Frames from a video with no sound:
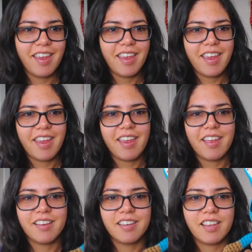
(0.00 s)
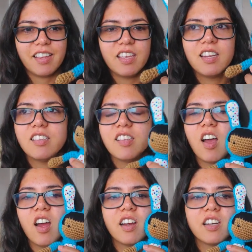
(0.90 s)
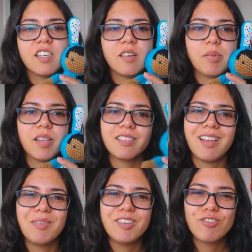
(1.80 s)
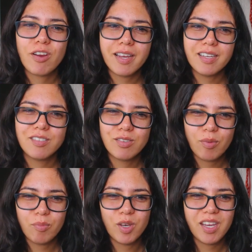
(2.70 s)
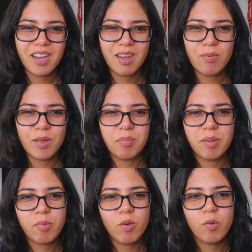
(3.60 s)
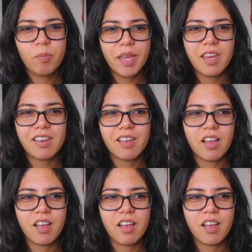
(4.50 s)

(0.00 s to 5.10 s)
and it is hard. Plus, I've been trying to communicate with people who make